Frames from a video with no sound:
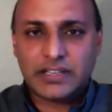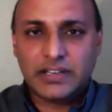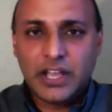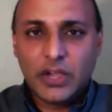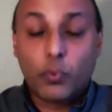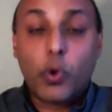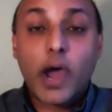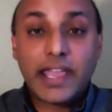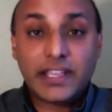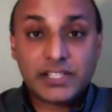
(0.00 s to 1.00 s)
and
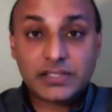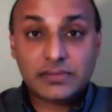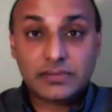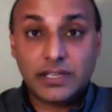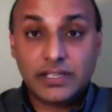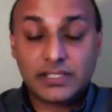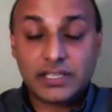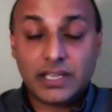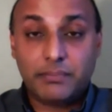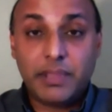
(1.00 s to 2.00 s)
why it's
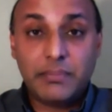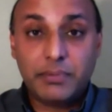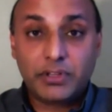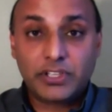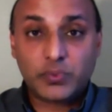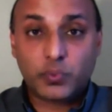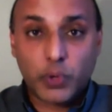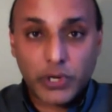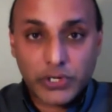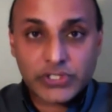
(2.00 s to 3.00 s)
being billed as
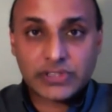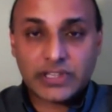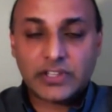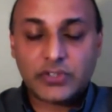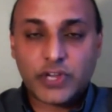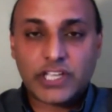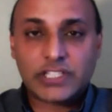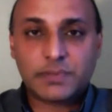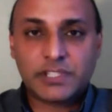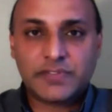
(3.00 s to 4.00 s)
worse than the
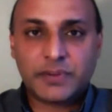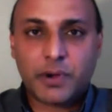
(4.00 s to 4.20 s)
Trans-Pacific